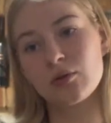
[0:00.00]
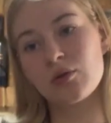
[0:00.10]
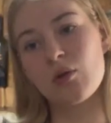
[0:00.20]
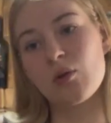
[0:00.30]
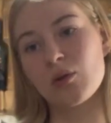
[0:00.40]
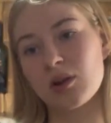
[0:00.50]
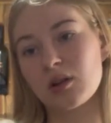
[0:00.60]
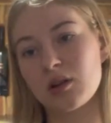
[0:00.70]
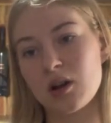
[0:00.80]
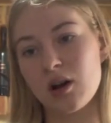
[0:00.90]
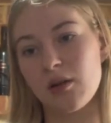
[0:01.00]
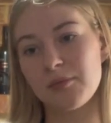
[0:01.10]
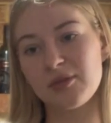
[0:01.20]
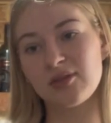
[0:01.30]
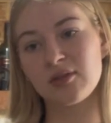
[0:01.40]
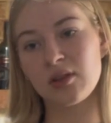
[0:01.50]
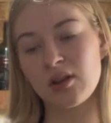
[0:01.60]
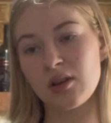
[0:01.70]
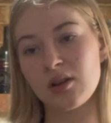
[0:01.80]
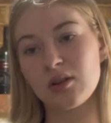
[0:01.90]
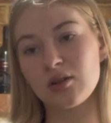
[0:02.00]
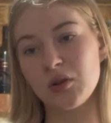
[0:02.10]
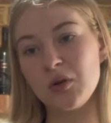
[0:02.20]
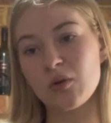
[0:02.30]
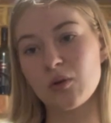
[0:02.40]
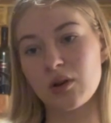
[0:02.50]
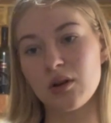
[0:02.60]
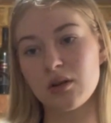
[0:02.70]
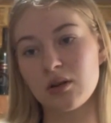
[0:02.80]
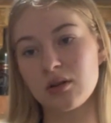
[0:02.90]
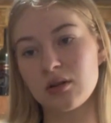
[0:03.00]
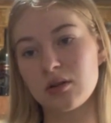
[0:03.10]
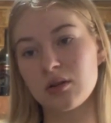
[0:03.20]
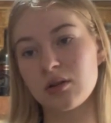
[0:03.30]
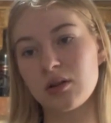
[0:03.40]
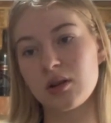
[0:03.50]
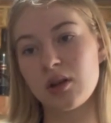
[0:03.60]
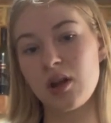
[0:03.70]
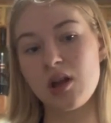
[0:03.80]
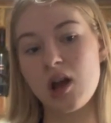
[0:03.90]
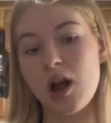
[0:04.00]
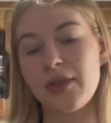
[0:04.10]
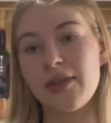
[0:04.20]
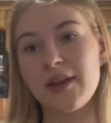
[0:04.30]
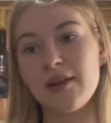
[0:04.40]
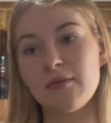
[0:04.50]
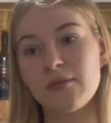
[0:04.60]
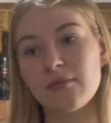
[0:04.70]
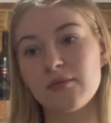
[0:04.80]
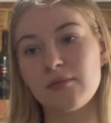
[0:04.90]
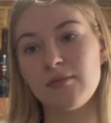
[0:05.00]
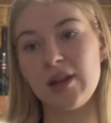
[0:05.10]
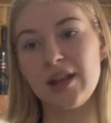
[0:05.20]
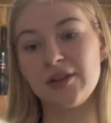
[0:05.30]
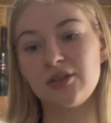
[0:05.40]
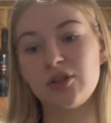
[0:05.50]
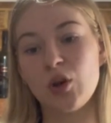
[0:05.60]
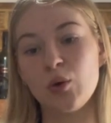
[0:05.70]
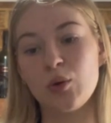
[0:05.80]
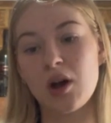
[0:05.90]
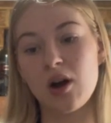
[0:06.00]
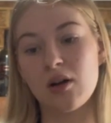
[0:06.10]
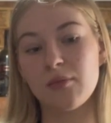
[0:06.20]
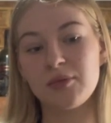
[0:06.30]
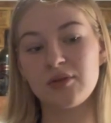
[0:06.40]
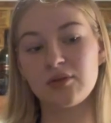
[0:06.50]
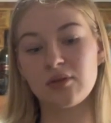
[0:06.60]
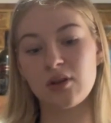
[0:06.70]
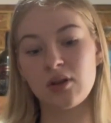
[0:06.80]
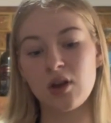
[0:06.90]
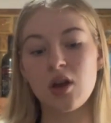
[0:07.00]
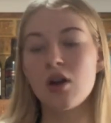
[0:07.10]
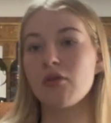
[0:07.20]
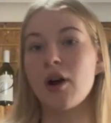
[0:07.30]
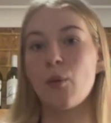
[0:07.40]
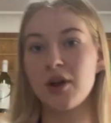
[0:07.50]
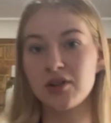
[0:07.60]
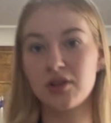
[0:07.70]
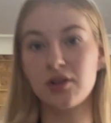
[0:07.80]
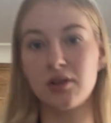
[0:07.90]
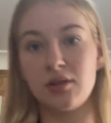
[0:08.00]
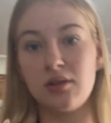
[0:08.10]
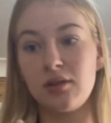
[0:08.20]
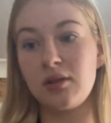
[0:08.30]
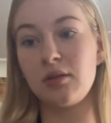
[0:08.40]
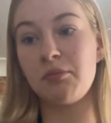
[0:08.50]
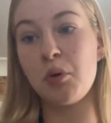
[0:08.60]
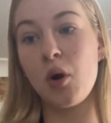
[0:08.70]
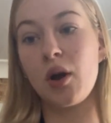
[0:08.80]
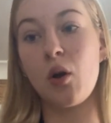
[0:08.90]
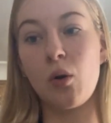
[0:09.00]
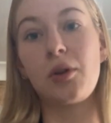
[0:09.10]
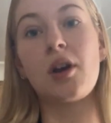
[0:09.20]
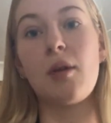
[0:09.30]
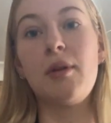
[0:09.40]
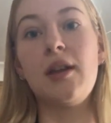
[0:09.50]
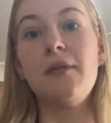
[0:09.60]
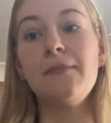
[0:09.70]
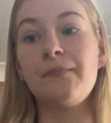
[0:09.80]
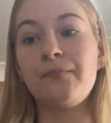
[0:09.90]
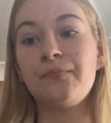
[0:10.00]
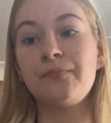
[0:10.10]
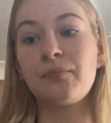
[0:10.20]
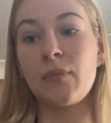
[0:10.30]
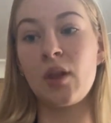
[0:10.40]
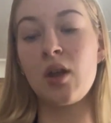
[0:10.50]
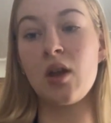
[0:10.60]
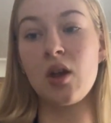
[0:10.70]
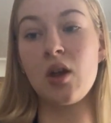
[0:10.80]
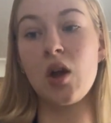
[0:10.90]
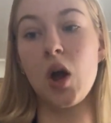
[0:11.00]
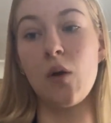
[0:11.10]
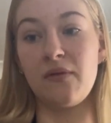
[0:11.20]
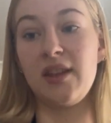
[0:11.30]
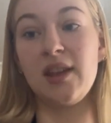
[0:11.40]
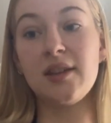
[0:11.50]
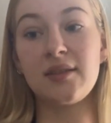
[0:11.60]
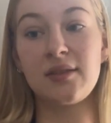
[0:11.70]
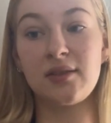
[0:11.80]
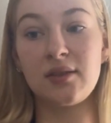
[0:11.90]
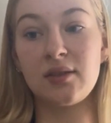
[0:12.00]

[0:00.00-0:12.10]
quarter cups. 2 quarter. I think it means 2 cups. Right, we're just gonna put a quarter cup in of this